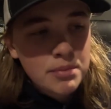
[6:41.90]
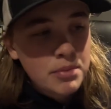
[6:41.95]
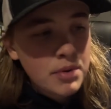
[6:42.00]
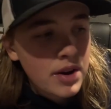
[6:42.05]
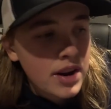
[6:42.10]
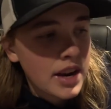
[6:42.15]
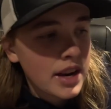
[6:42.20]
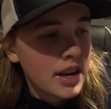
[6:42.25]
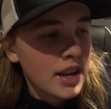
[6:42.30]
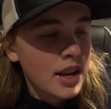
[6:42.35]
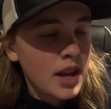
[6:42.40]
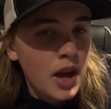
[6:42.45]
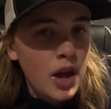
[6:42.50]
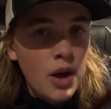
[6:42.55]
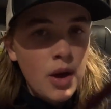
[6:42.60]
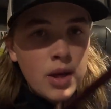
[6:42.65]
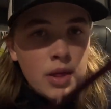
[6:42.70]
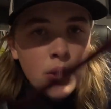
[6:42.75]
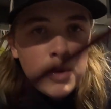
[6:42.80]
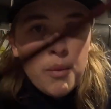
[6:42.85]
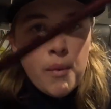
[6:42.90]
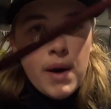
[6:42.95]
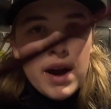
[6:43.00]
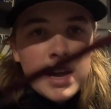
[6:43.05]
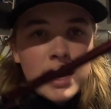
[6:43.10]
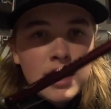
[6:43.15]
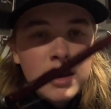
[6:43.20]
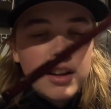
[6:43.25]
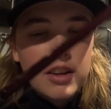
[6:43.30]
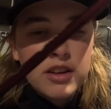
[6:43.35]
braid, the
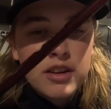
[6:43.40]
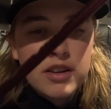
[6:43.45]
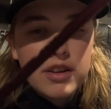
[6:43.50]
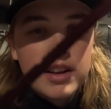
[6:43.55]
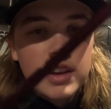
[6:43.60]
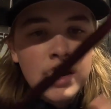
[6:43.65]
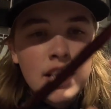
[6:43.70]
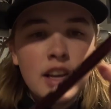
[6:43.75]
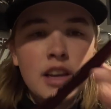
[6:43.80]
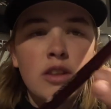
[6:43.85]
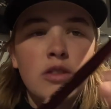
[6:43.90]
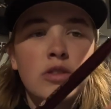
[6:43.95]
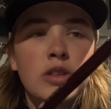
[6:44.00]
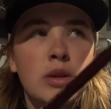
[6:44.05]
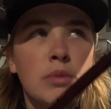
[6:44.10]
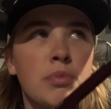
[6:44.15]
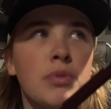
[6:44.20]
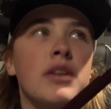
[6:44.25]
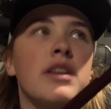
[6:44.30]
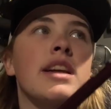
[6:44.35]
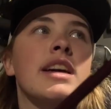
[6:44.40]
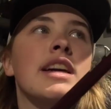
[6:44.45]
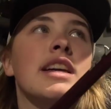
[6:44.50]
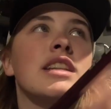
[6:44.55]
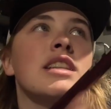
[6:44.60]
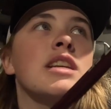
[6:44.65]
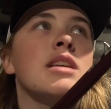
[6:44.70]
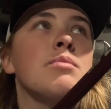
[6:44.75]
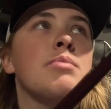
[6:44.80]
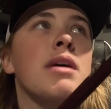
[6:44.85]
white color, and I usually put like a
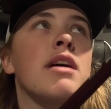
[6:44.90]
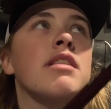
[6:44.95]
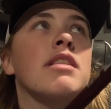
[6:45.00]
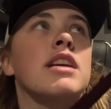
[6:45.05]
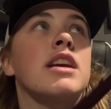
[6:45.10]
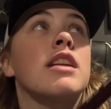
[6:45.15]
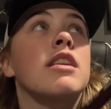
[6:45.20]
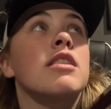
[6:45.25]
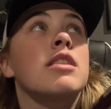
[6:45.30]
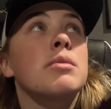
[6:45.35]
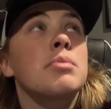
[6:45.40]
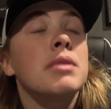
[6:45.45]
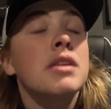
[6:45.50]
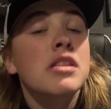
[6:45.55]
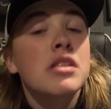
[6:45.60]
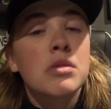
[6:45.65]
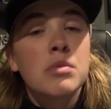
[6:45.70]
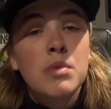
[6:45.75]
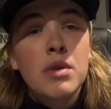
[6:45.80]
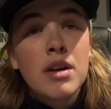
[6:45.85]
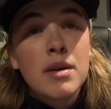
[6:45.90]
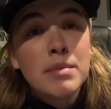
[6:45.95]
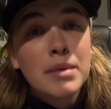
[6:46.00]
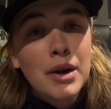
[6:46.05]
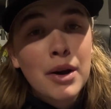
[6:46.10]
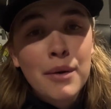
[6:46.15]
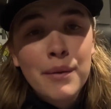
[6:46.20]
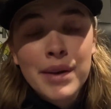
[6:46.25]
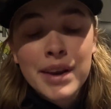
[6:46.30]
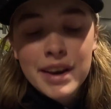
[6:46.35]
10-pound leader, depends on where I'm
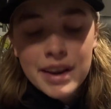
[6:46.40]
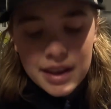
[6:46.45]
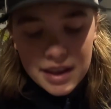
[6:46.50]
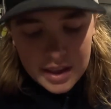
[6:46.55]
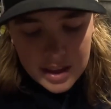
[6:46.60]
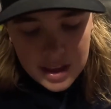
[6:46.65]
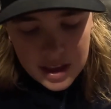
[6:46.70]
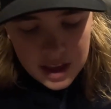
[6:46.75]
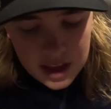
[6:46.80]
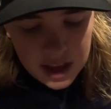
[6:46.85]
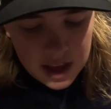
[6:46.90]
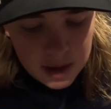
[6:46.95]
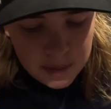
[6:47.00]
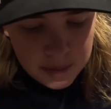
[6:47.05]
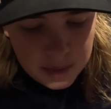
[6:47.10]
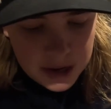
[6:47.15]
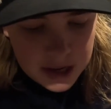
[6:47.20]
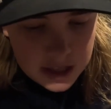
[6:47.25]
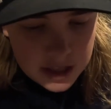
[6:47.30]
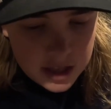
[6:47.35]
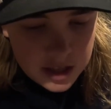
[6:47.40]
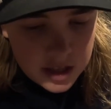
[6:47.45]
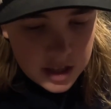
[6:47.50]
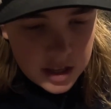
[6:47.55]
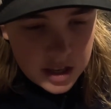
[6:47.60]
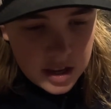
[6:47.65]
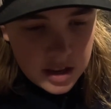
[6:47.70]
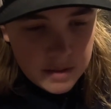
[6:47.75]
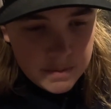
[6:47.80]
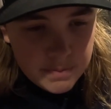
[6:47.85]
going. But
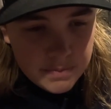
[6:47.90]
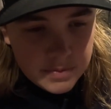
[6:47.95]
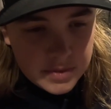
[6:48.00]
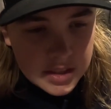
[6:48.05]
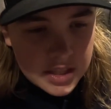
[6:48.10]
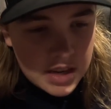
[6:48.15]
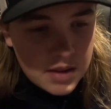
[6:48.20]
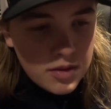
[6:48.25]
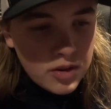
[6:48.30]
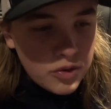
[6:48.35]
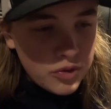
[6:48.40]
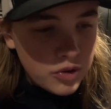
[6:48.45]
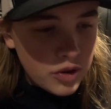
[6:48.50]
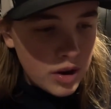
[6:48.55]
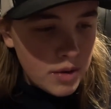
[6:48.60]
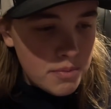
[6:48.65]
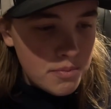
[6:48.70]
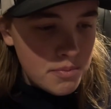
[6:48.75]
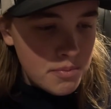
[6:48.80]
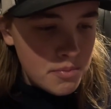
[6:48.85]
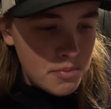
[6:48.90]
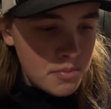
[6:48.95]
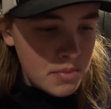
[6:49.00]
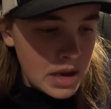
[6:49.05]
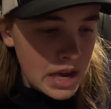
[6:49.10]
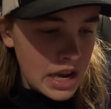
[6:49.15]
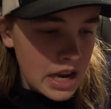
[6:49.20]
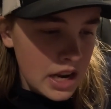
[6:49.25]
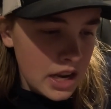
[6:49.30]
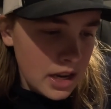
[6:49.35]
7-foot
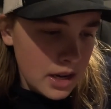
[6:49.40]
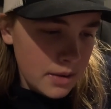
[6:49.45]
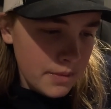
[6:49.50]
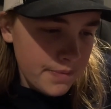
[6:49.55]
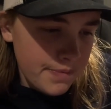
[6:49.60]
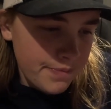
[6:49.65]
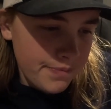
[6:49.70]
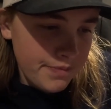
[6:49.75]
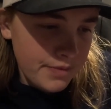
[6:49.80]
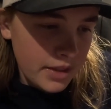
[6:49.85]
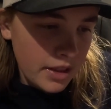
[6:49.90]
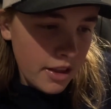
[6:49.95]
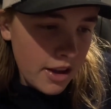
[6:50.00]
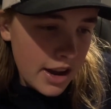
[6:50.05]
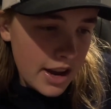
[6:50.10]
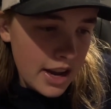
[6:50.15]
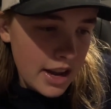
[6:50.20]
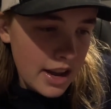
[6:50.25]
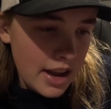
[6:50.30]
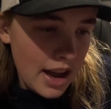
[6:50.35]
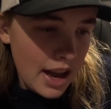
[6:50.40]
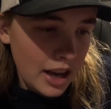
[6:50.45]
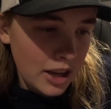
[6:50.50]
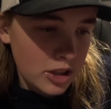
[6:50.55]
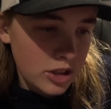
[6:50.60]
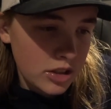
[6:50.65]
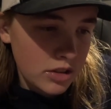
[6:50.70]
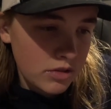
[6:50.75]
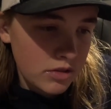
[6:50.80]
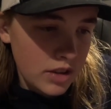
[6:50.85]
medium light
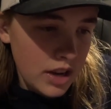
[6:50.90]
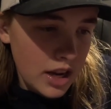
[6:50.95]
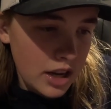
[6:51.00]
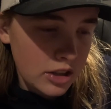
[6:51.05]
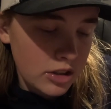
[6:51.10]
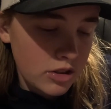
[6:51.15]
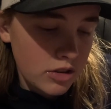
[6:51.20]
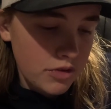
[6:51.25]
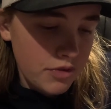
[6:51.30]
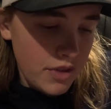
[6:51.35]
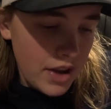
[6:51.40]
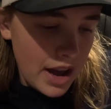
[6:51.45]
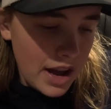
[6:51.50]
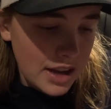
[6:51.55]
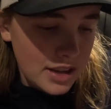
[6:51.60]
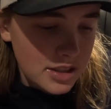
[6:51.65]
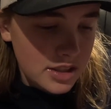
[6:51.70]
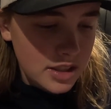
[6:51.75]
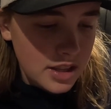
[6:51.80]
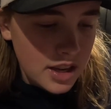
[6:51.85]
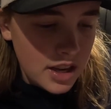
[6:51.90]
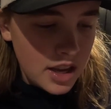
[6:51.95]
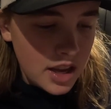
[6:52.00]
action, extra fast,